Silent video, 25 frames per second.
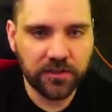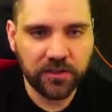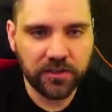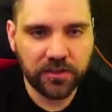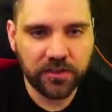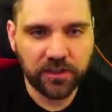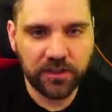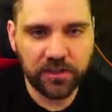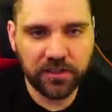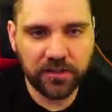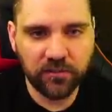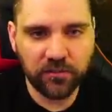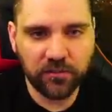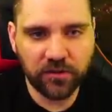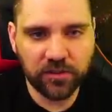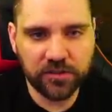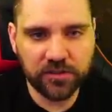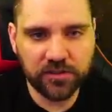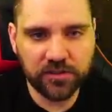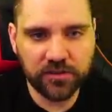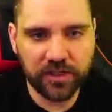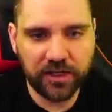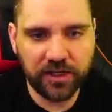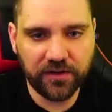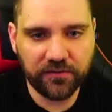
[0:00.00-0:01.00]
and then once
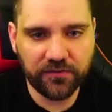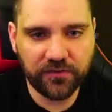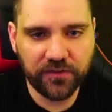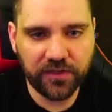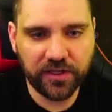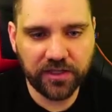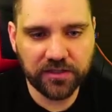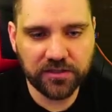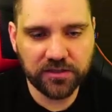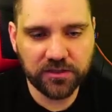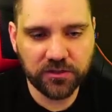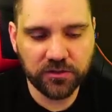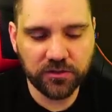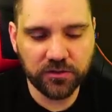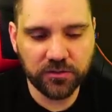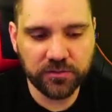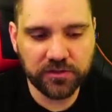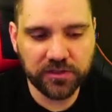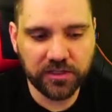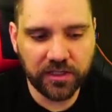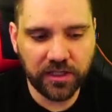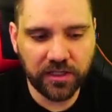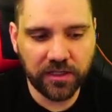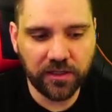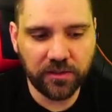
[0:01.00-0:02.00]
you have things
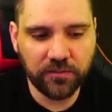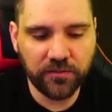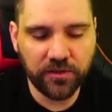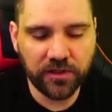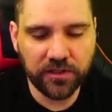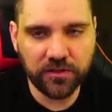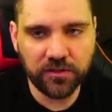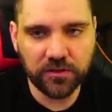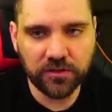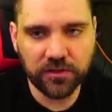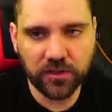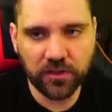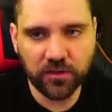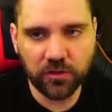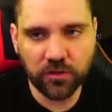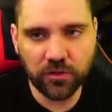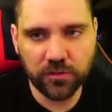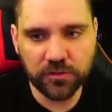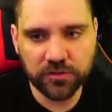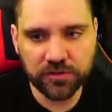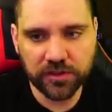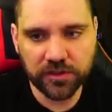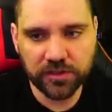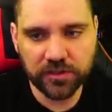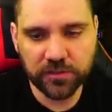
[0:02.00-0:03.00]
grouped up, then you can
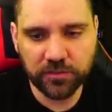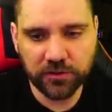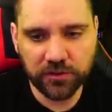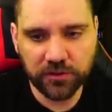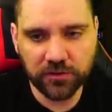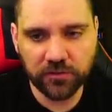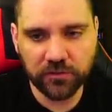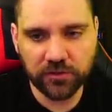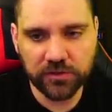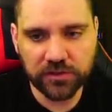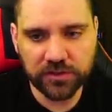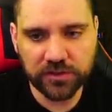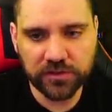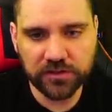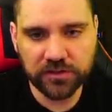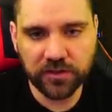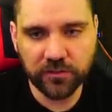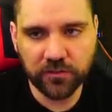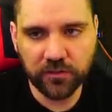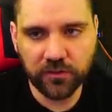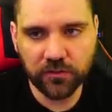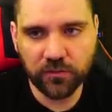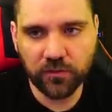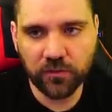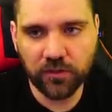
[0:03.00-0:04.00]
Corpse Explode, which is
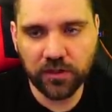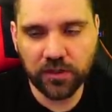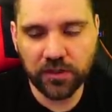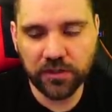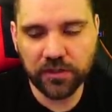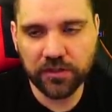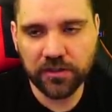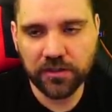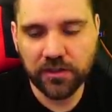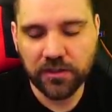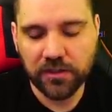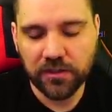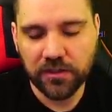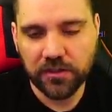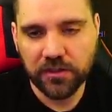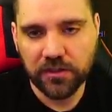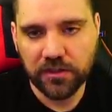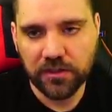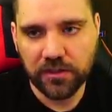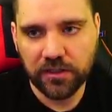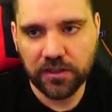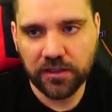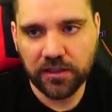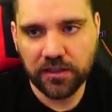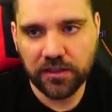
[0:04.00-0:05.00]
number one.
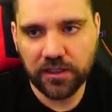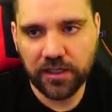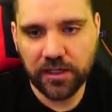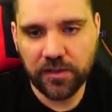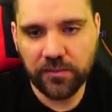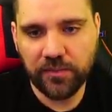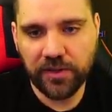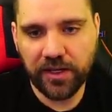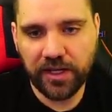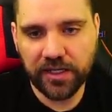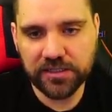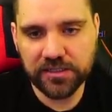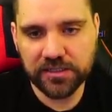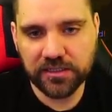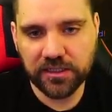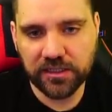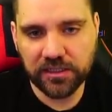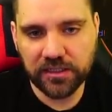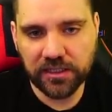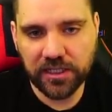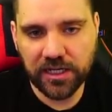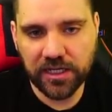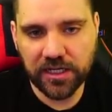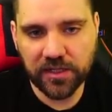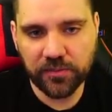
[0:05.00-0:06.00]
I imagine a
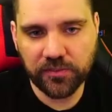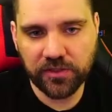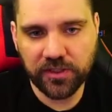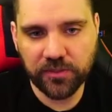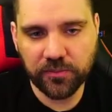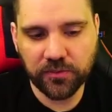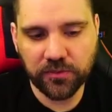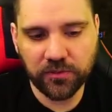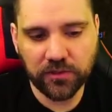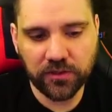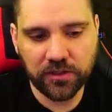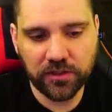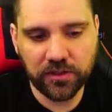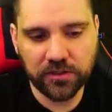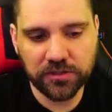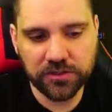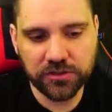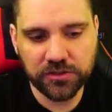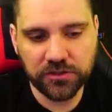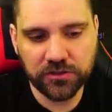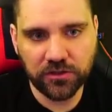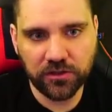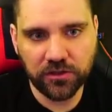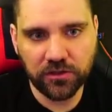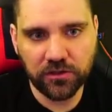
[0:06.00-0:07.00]
lot of people are going to
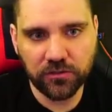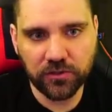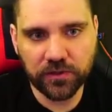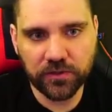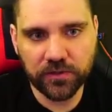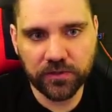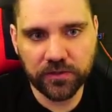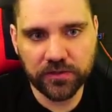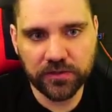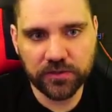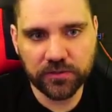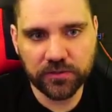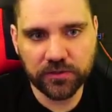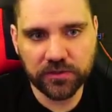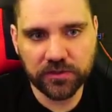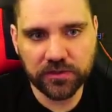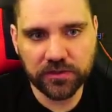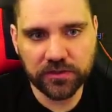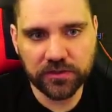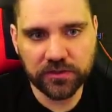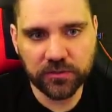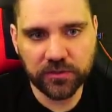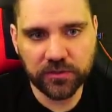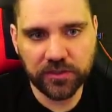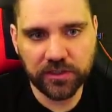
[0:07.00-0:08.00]
struggle with this one
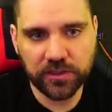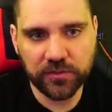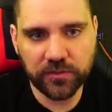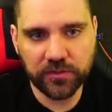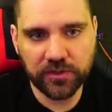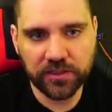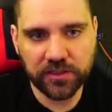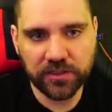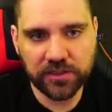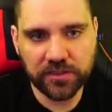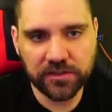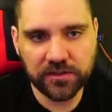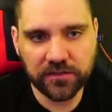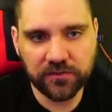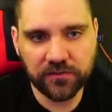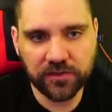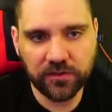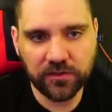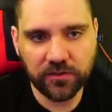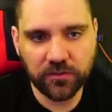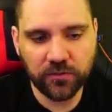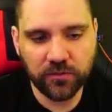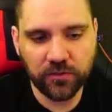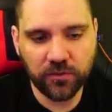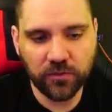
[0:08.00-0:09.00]
this week because of
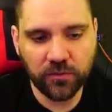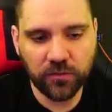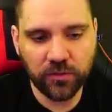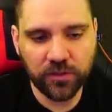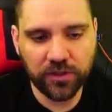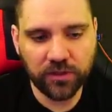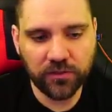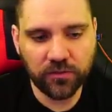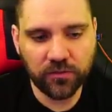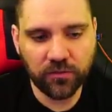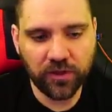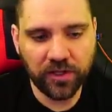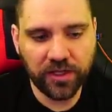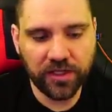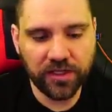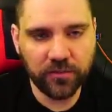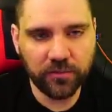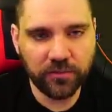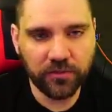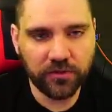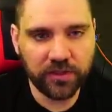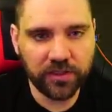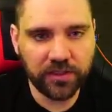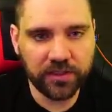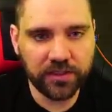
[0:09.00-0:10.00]
the weird way it
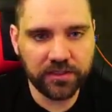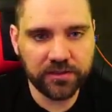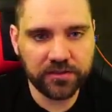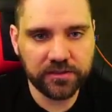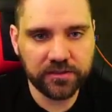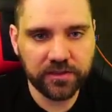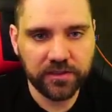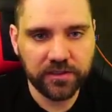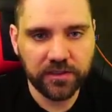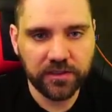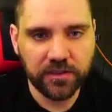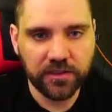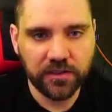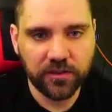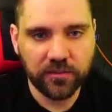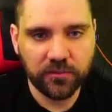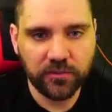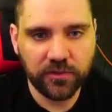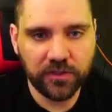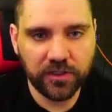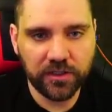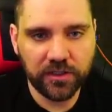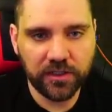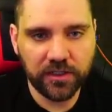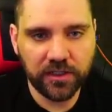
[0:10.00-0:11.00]
plays.
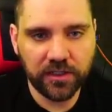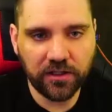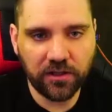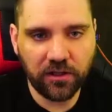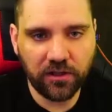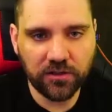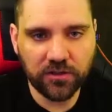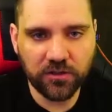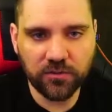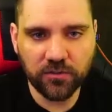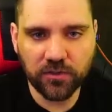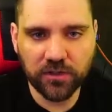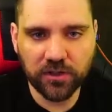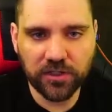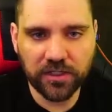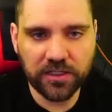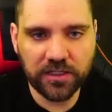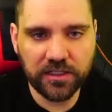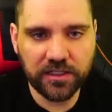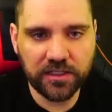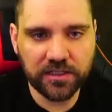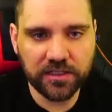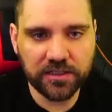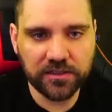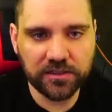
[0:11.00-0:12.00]
But all you really
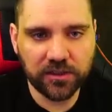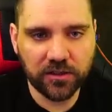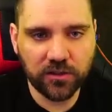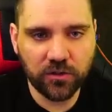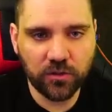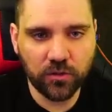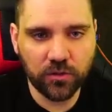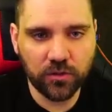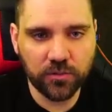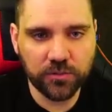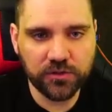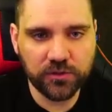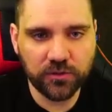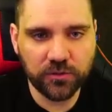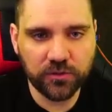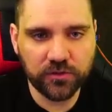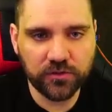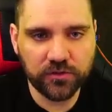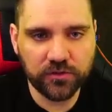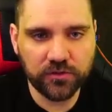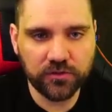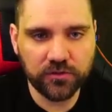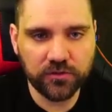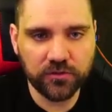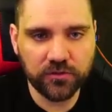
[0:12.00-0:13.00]
need is a corpse or
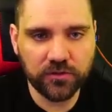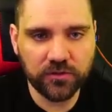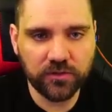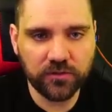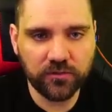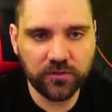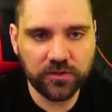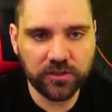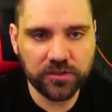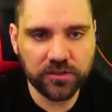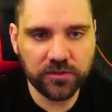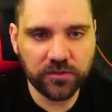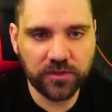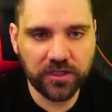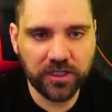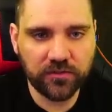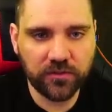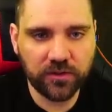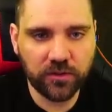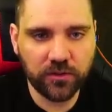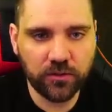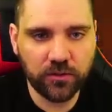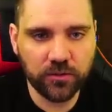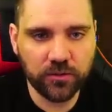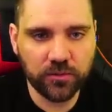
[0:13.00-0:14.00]
two, and once we have a
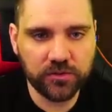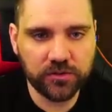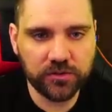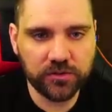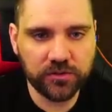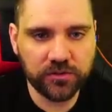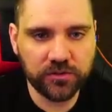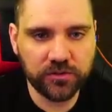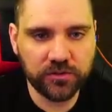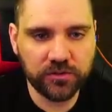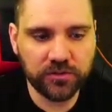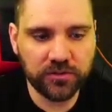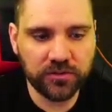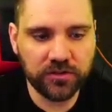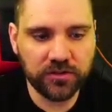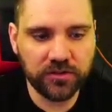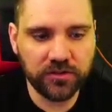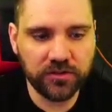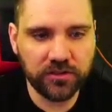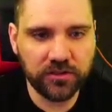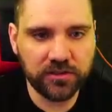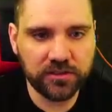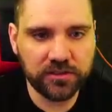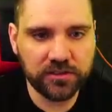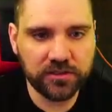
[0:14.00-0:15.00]
corpse or two, then you
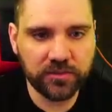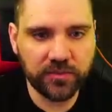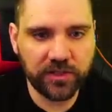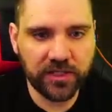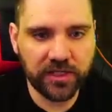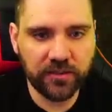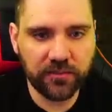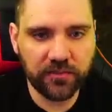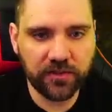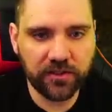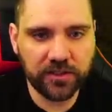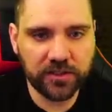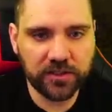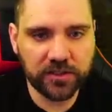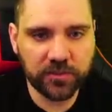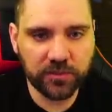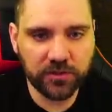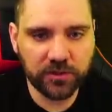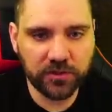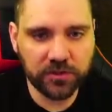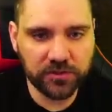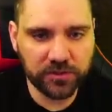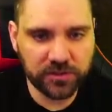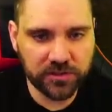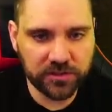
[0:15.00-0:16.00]
can spam the
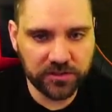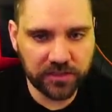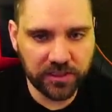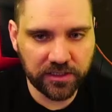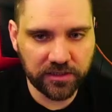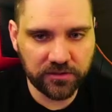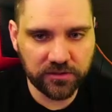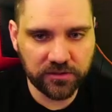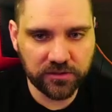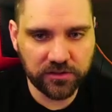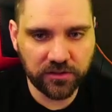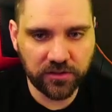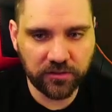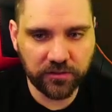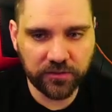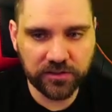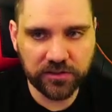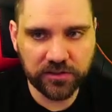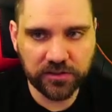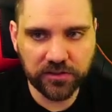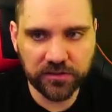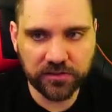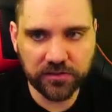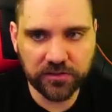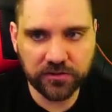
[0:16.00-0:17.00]
explosions like you saw me
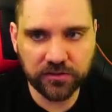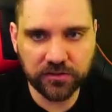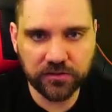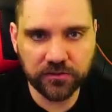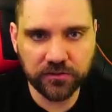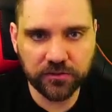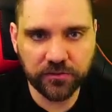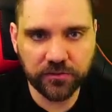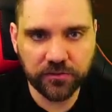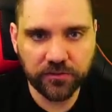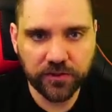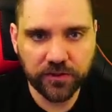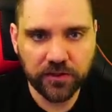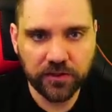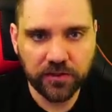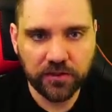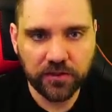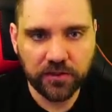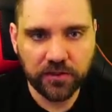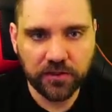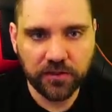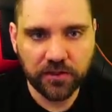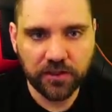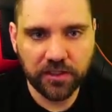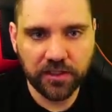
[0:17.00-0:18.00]
just do,
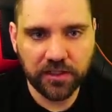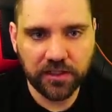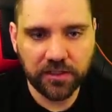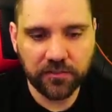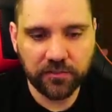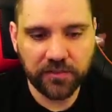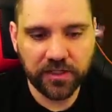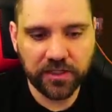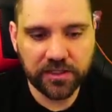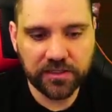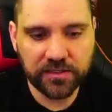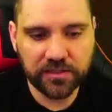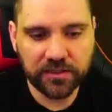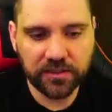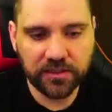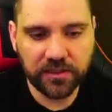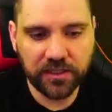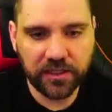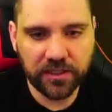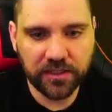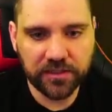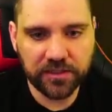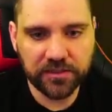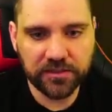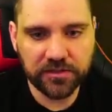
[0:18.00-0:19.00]
and it makes it a
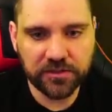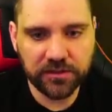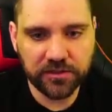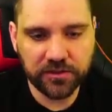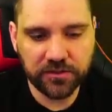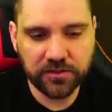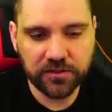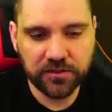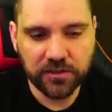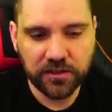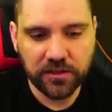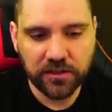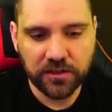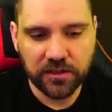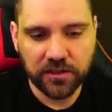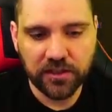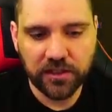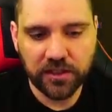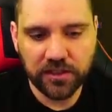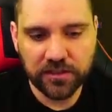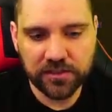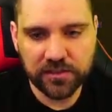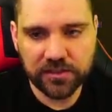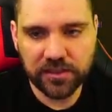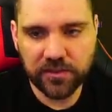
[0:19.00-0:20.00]
lot easier.
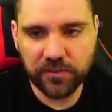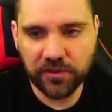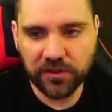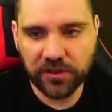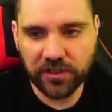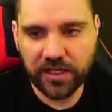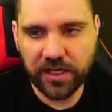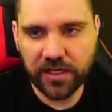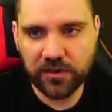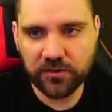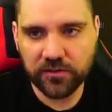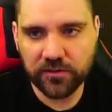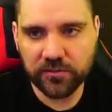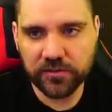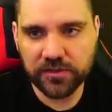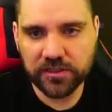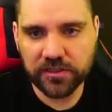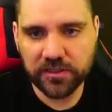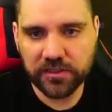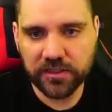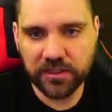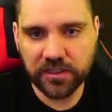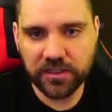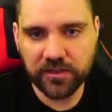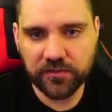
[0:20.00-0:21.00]
Simulacrum's
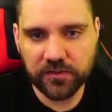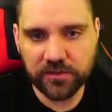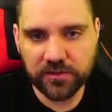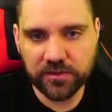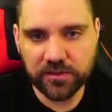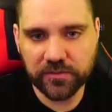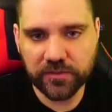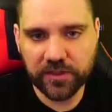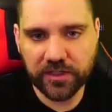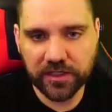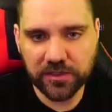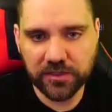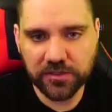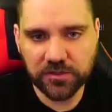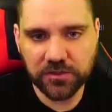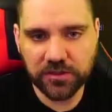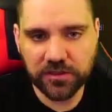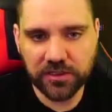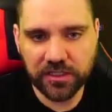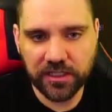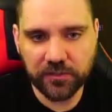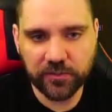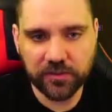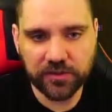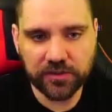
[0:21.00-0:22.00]
going to give you some extra
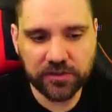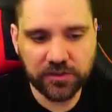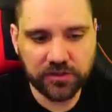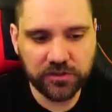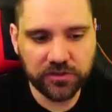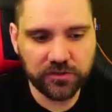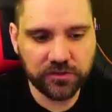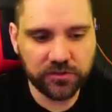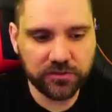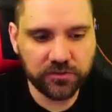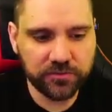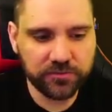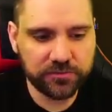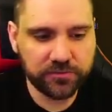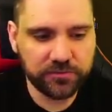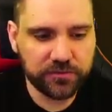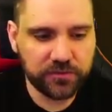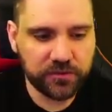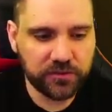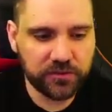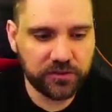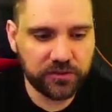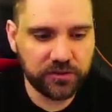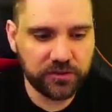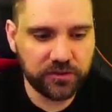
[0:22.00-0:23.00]
damage too.
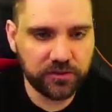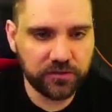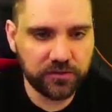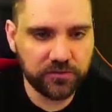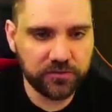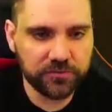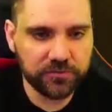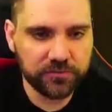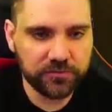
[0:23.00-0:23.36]
So